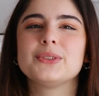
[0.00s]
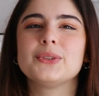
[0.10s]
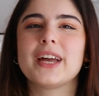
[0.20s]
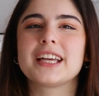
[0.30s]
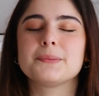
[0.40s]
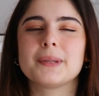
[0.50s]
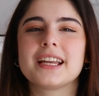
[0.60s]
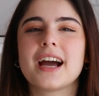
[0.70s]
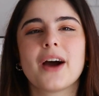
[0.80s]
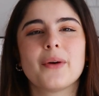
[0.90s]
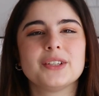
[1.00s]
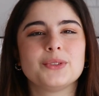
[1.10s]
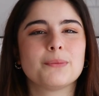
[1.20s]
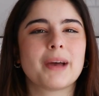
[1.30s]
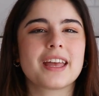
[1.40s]
to explain how I
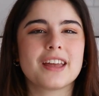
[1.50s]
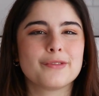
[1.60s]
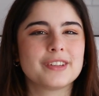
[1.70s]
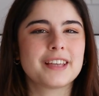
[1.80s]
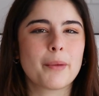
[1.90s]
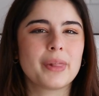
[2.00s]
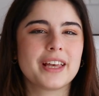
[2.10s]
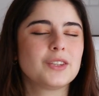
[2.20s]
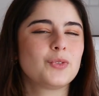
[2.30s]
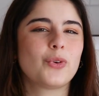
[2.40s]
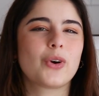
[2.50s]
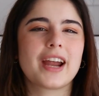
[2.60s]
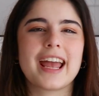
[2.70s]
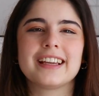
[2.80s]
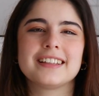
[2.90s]
do my Canva templates for
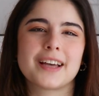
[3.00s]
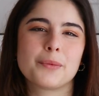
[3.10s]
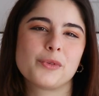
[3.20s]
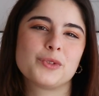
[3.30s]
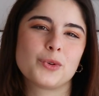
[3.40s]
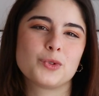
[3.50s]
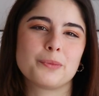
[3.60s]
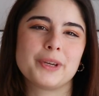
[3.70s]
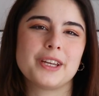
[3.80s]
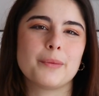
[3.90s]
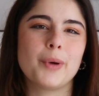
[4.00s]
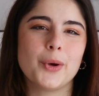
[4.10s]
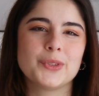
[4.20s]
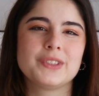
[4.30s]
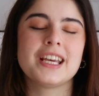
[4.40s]
any type of social media
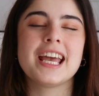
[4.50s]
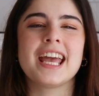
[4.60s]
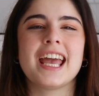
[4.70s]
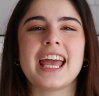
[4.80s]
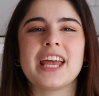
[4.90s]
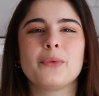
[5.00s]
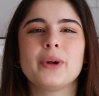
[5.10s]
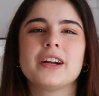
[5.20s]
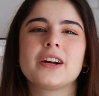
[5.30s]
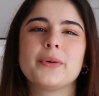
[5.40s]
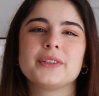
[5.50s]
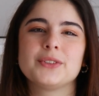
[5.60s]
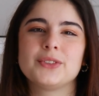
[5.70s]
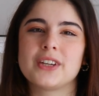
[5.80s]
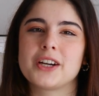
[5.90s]
posts. And we are going to
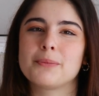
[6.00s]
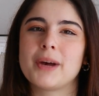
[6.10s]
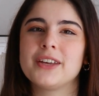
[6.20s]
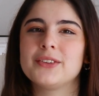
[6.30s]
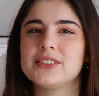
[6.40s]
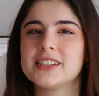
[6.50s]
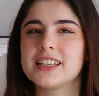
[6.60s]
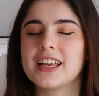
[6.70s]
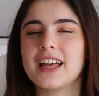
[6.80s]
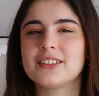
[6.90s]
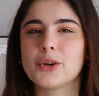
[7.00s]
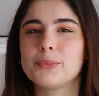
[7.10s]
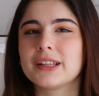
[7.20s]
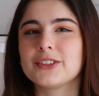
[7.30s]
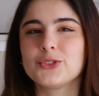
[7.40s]
start by using
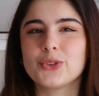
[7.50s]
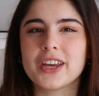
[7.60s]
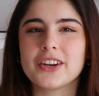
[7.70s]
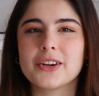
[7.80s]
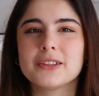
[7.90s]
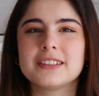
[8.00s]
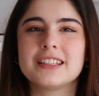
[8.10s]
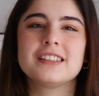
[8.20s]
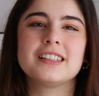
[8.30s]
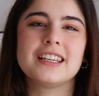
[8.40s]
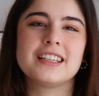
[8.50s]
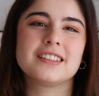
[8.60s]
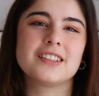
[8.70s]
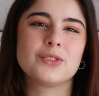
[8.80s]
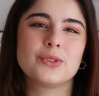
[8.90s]
Adobe Illustrator, since it is
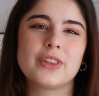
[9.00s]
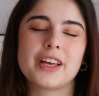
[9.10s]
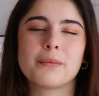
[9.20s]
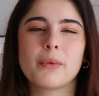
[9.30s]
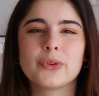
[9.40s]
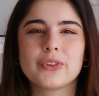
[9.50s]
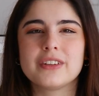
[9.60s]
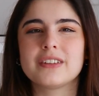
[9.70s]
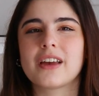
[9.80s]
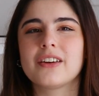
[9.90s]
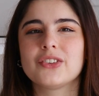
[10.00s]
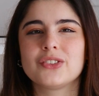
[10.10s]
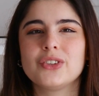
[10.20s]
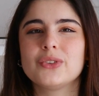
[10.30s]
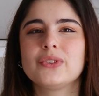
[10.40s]
the tool that most designers
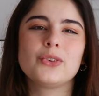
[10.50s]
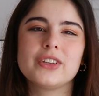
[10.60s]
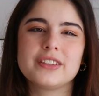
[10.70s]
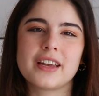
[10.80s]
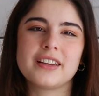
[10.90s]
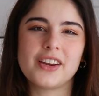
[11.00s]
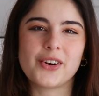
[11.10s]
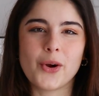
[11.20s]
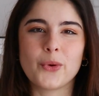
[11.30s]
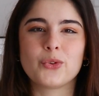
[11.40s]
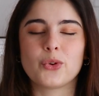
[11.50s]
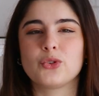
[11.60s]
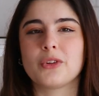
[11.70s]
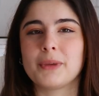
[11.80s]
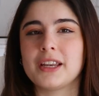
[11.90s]
use to design their own
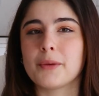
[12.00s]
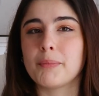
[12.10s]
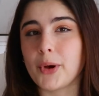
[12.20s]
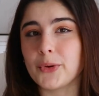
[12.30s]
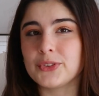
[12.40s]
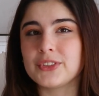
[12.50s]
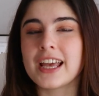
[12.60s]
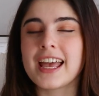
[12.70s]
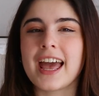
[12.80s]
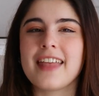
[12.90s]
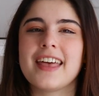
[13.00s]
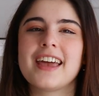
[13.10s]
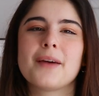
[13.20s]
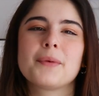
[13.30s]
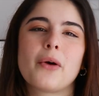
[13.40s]
social media posts. And
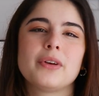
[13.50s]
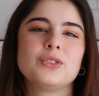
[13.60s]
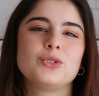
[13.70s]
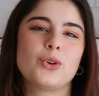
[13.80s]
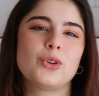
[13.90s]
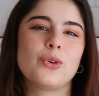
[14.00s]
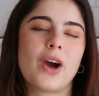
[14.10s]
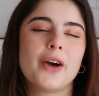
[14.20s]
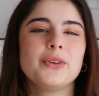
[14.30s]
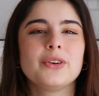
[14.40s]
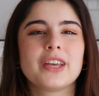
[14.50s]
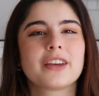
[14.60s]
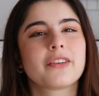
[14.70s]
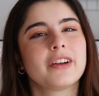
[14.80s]
then I'm going to show you how you can